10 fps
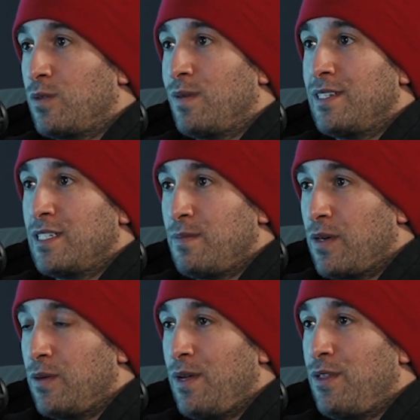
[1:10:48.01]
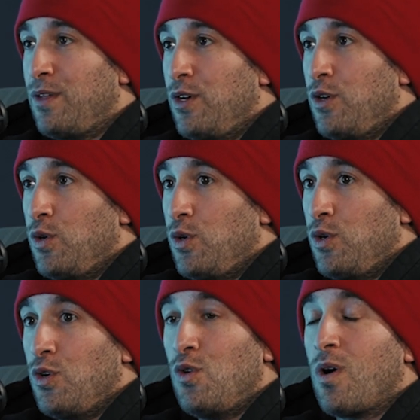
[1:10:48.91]
with and spoken with
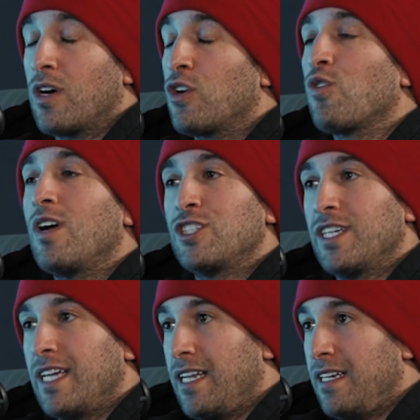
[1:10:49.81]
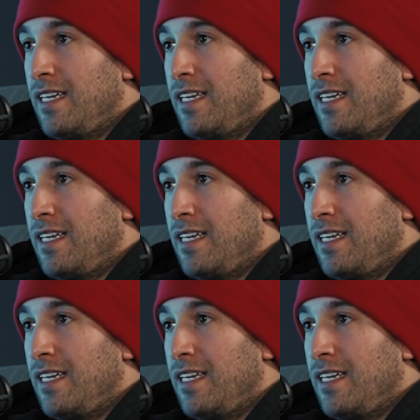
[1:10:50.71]
who are crushing it.